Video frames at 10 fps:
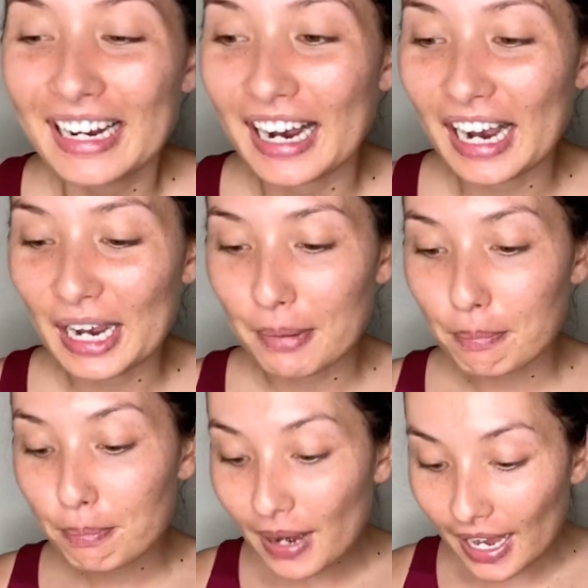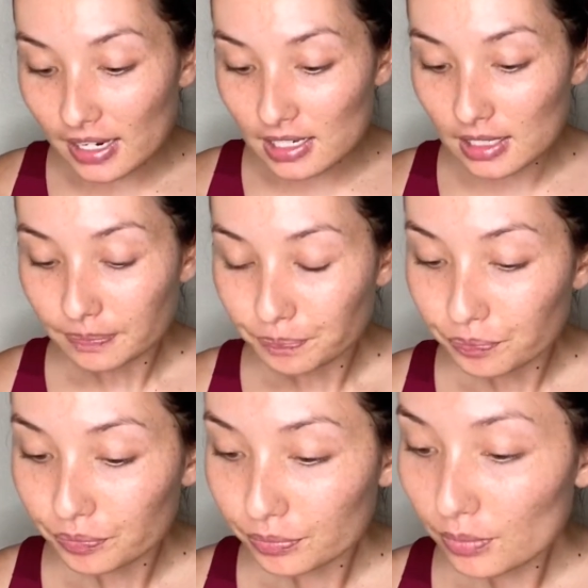um, but
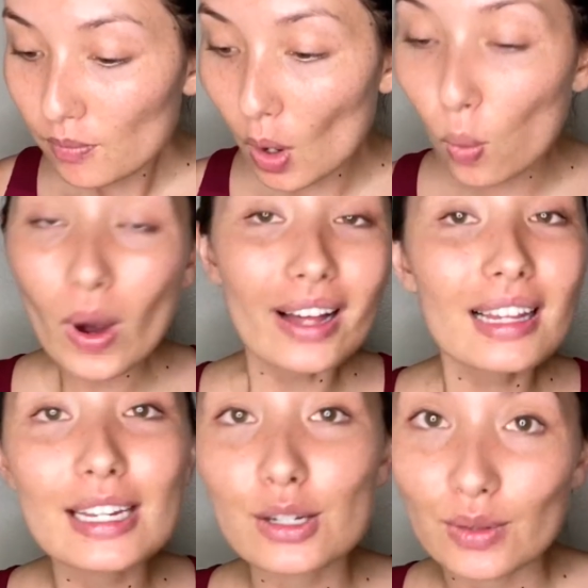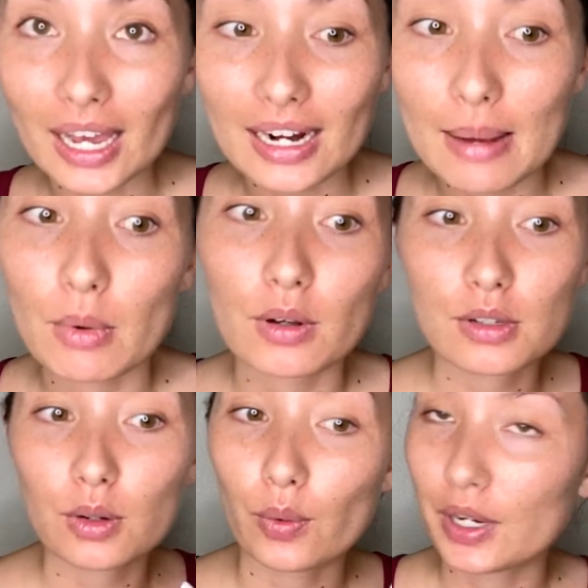while I do that, I'm
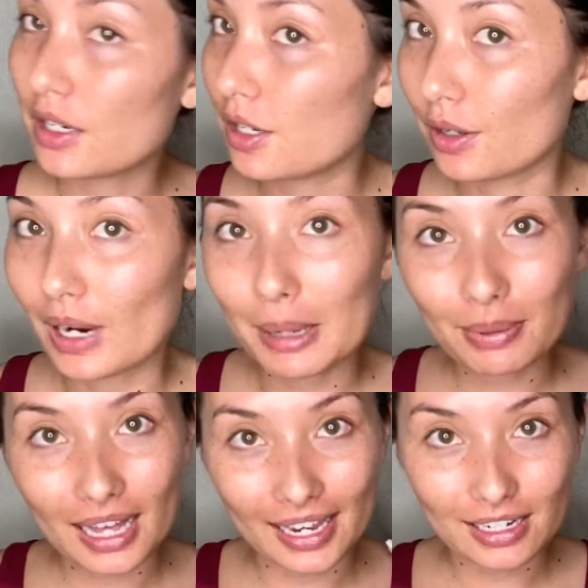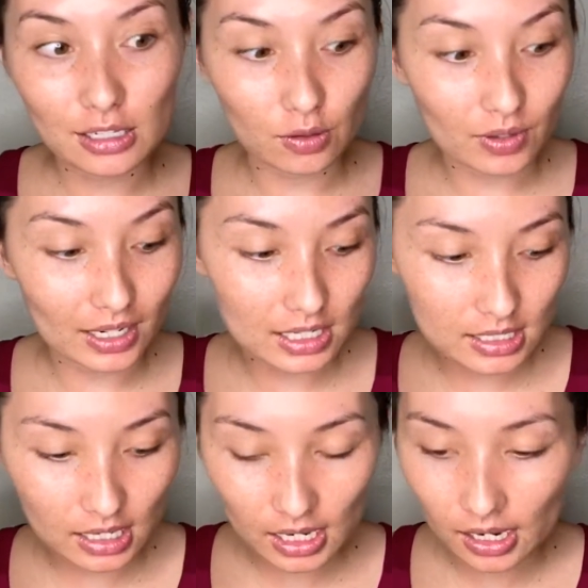also going to apply it so you can kind of
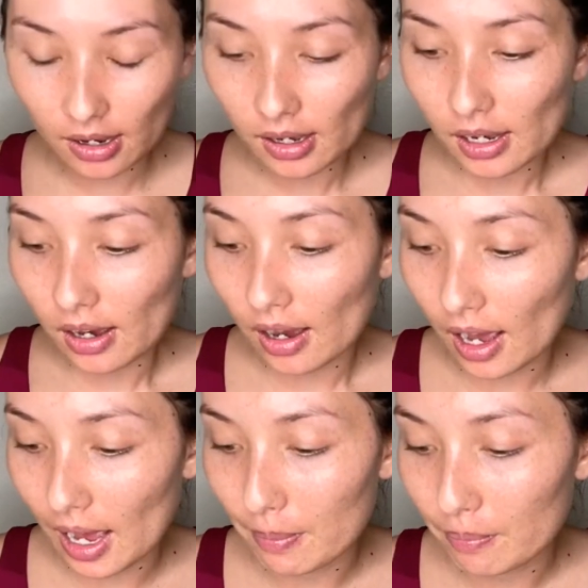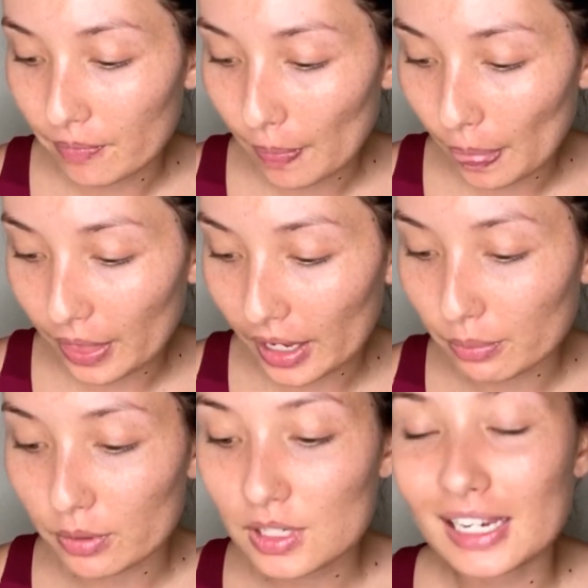see um, the
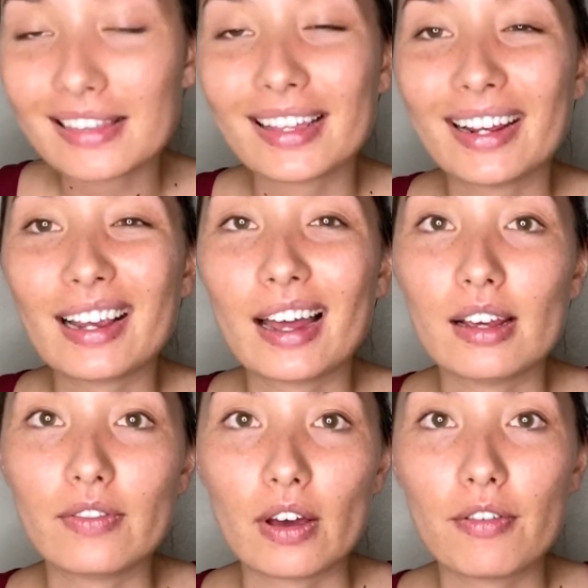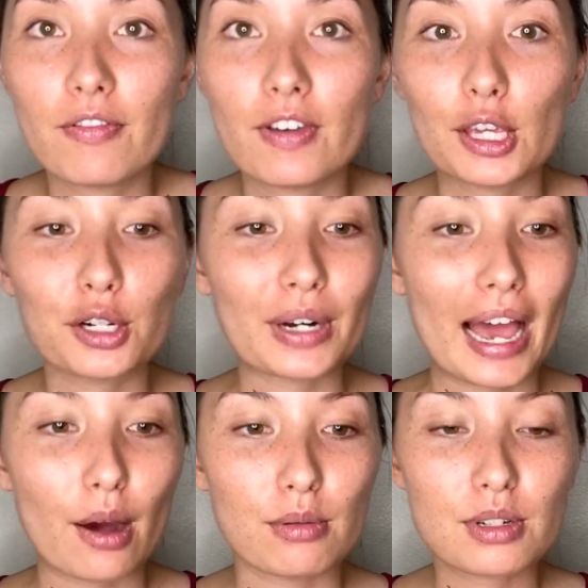routine that I kind of figured
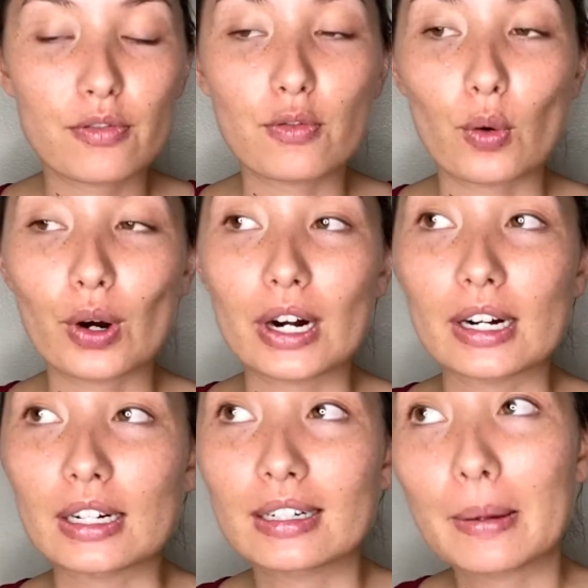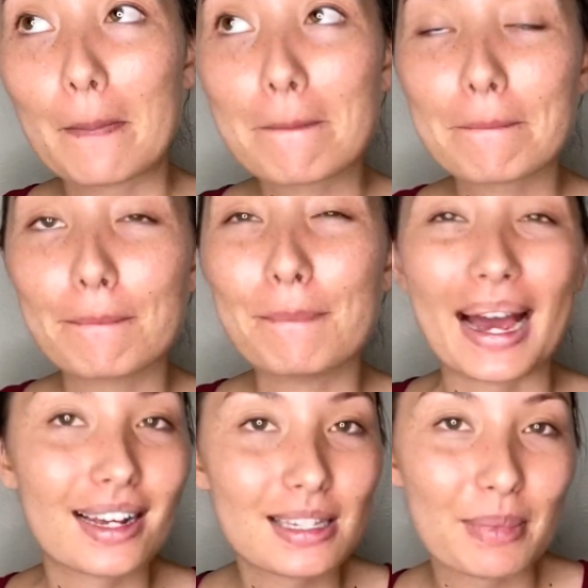out for
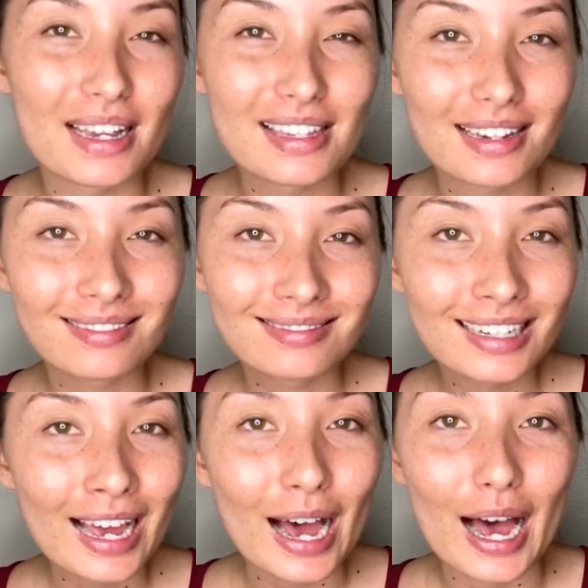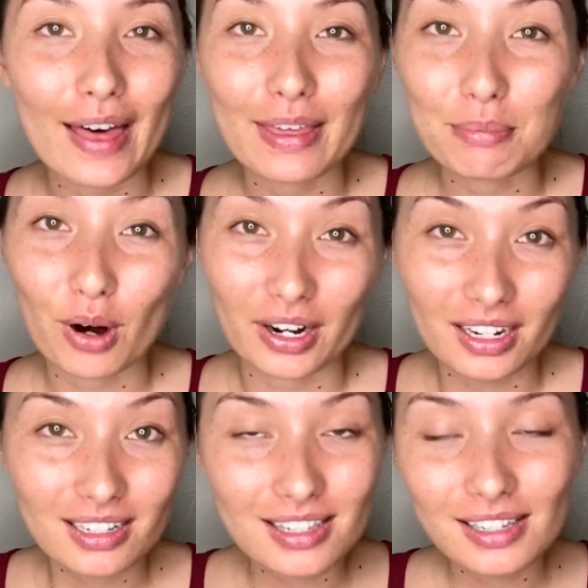maximizing uh, the
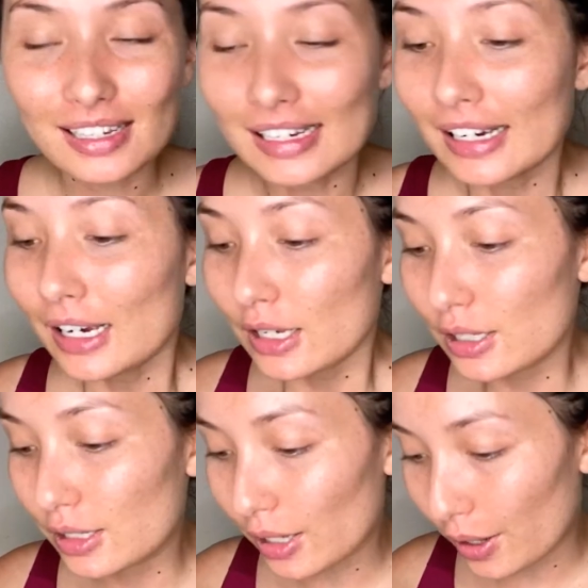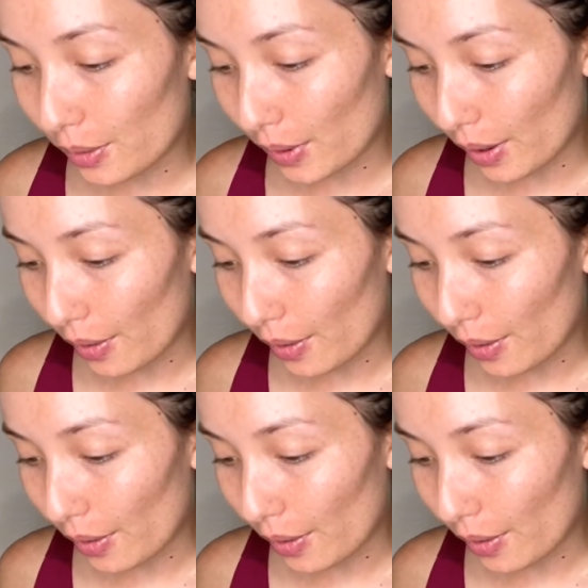products. So